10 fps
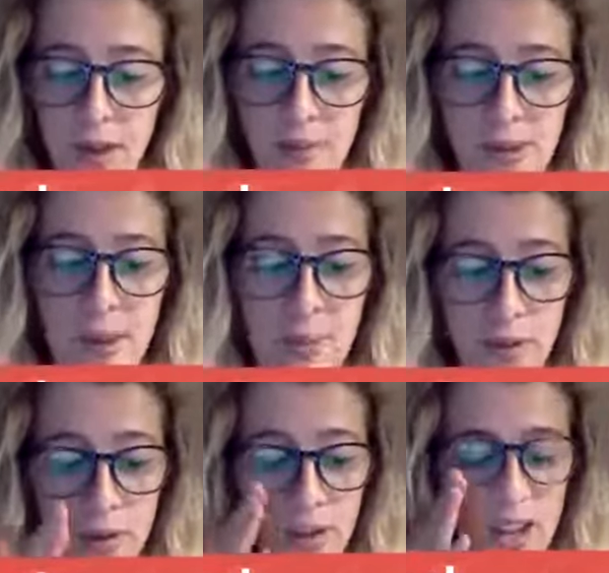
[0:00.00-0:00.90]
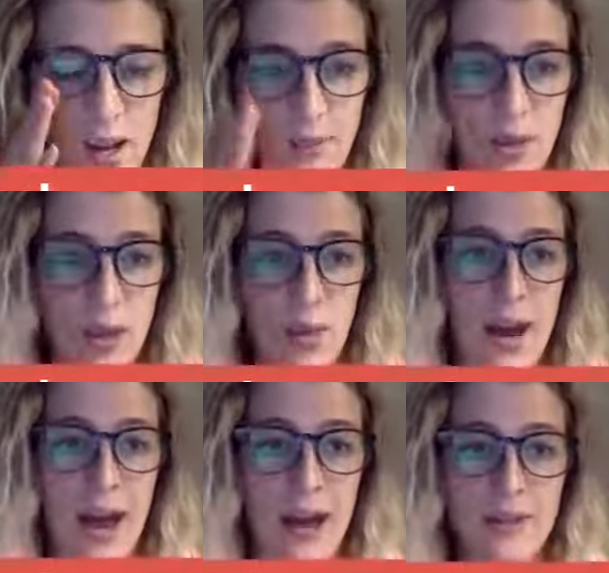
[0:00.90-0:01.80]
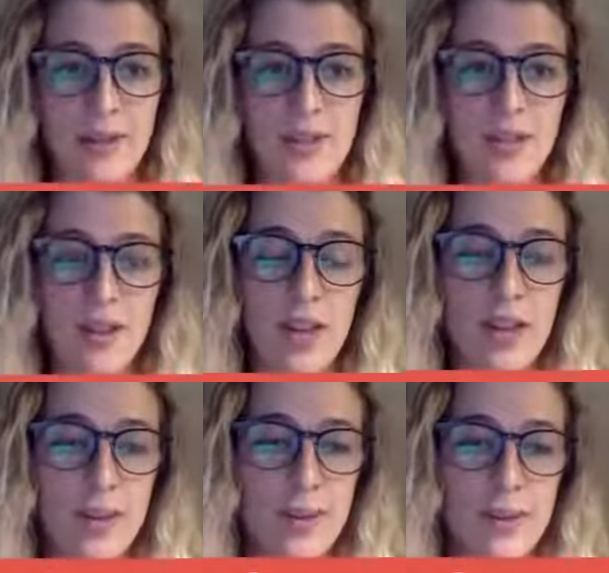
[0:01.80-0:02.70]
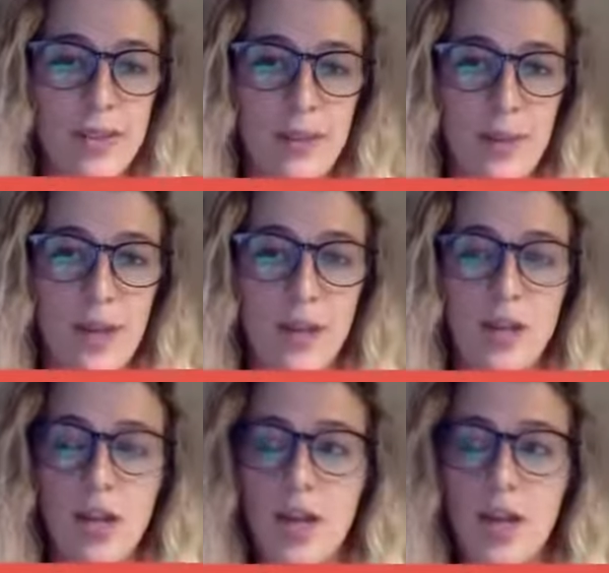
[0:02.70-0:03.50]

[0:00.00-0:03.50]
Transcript: people that you would have. It's a lot like a business page,